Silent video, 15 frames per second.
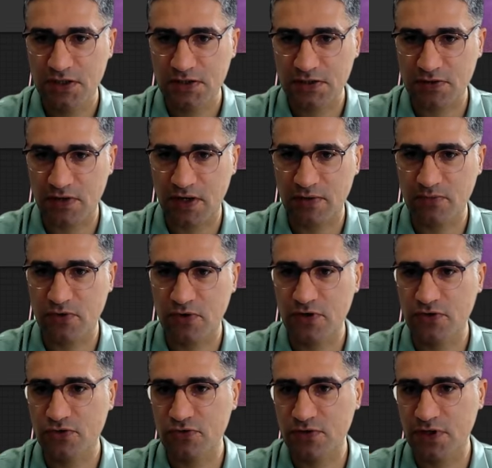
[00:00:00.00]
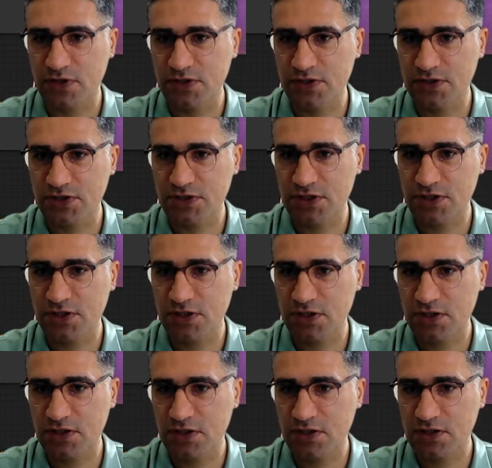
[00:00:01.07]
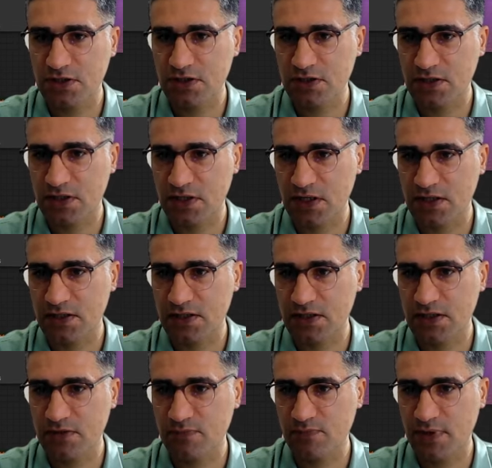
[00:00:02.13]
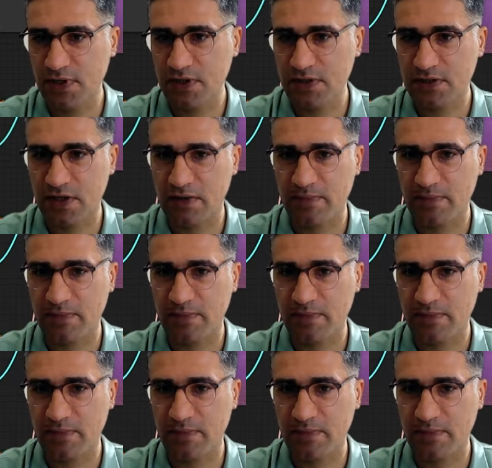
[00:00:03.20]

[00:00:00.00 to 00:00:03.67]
So I'm going to conditioning and inpaint.